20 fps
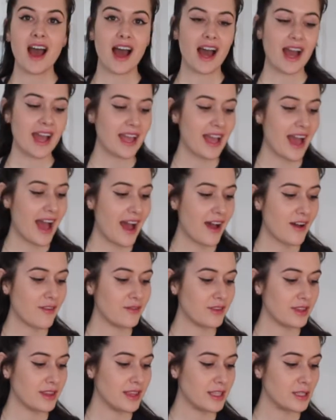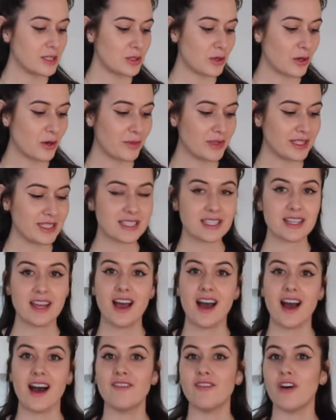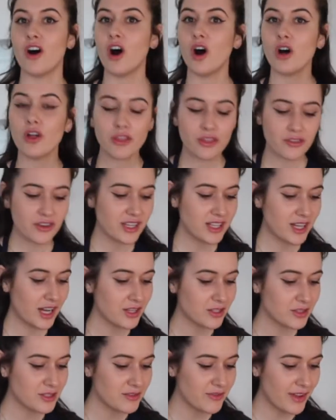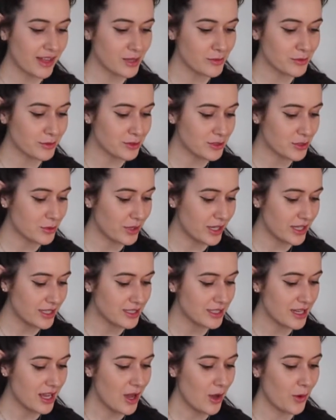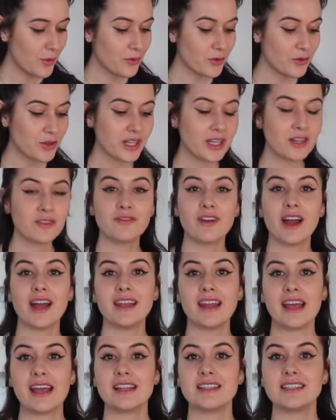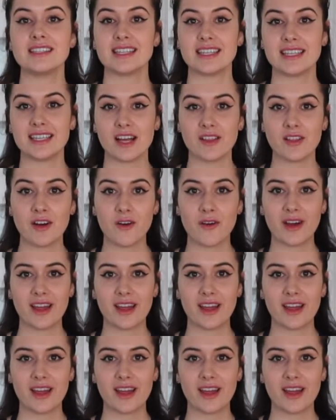I have the assortment of all three colors available to us: green, red, and yellow.